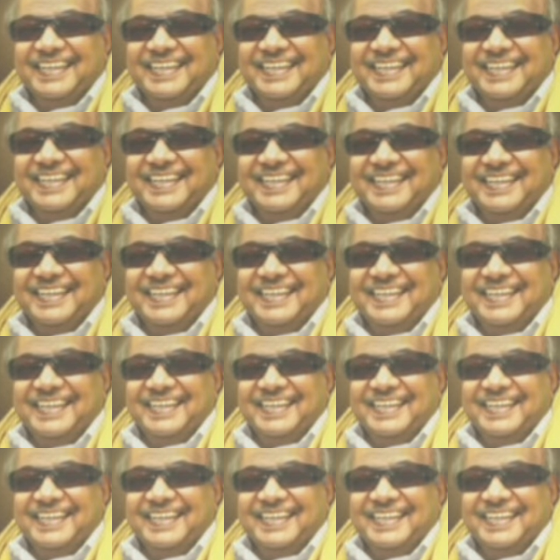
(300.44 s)

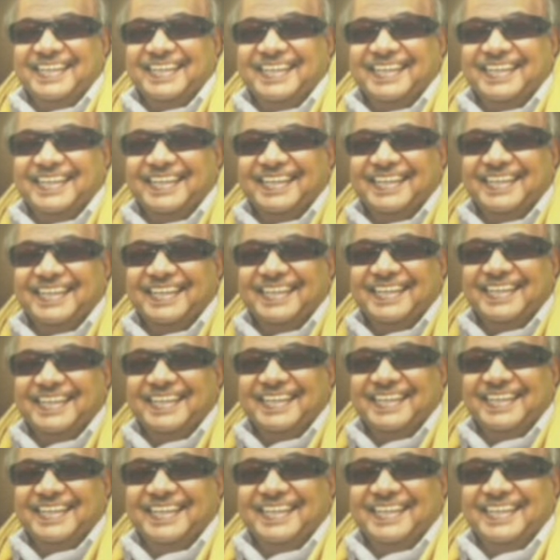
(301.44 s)

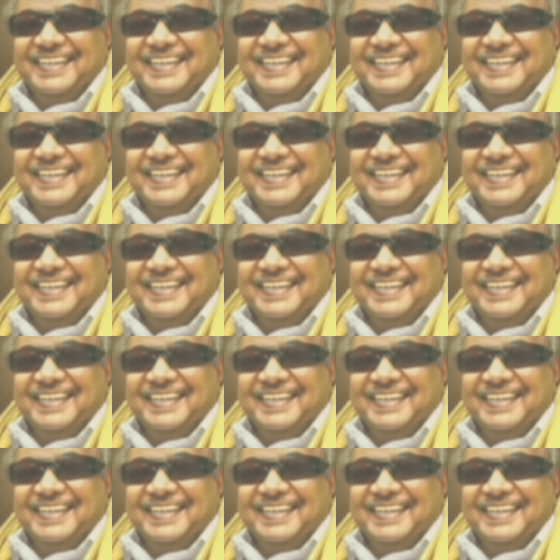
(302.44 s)
[no speech]